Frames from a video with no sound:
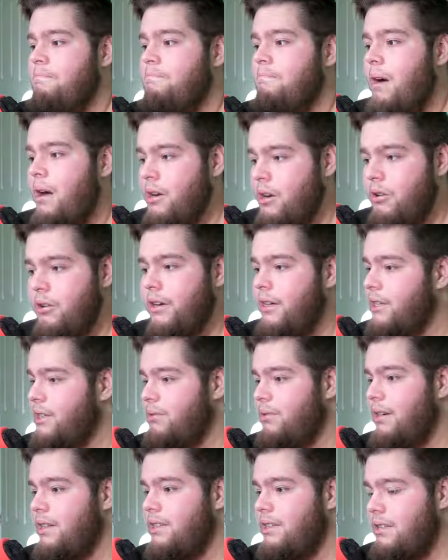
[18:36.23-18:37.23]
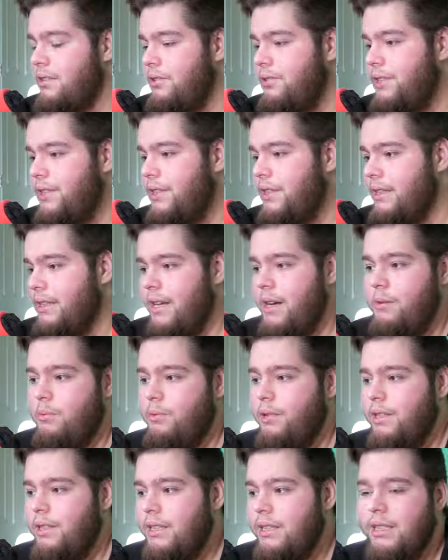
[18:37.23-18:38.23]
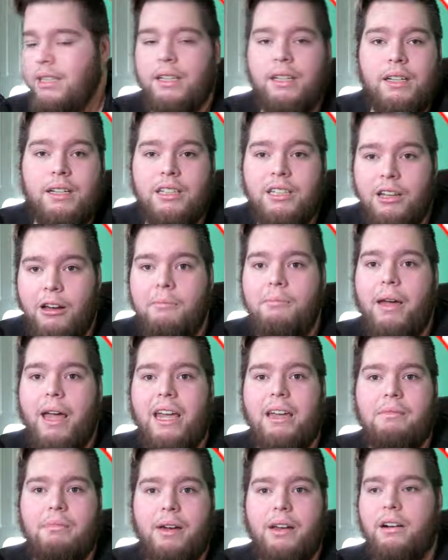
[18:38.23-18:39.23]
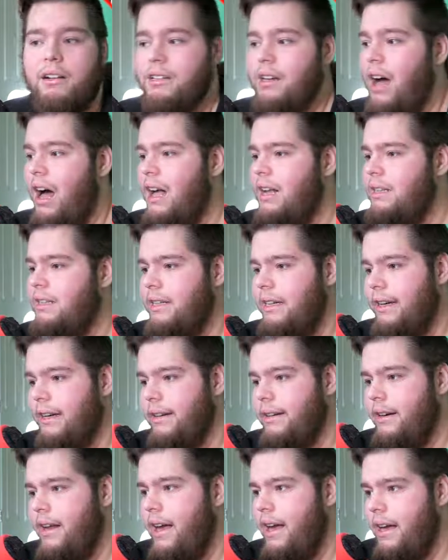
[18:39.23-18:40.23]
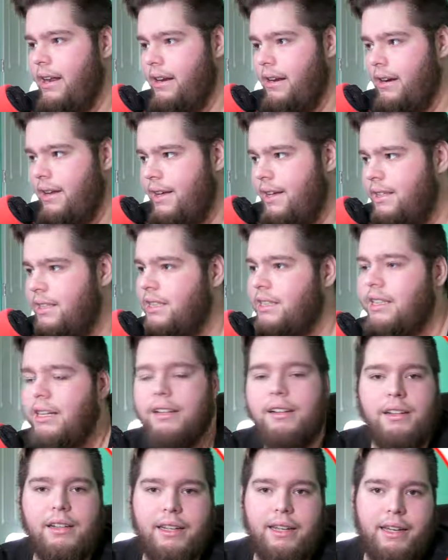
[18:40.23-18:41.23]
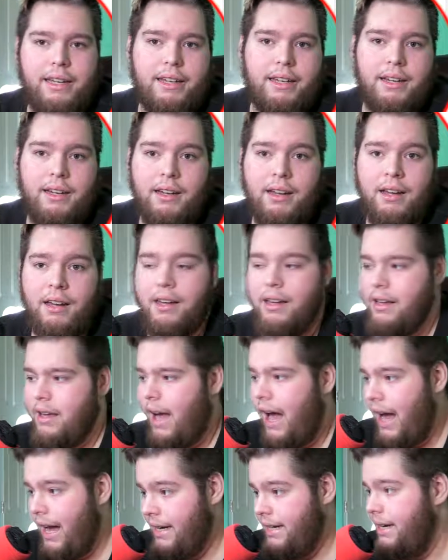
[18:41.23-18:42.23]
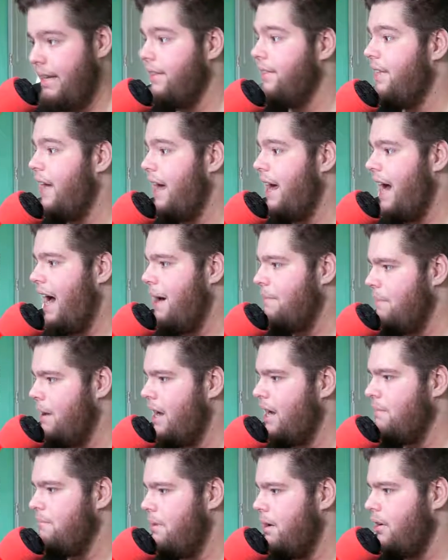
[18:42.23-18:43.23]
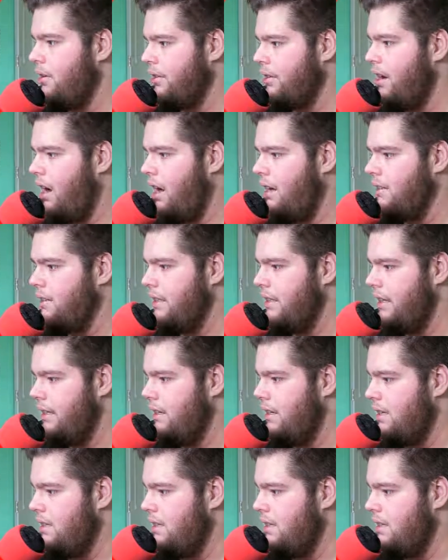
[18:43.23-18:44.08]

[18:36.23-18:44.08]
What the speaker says: my New Year's resolution, it was to make better content, and instantly I did that. I made better content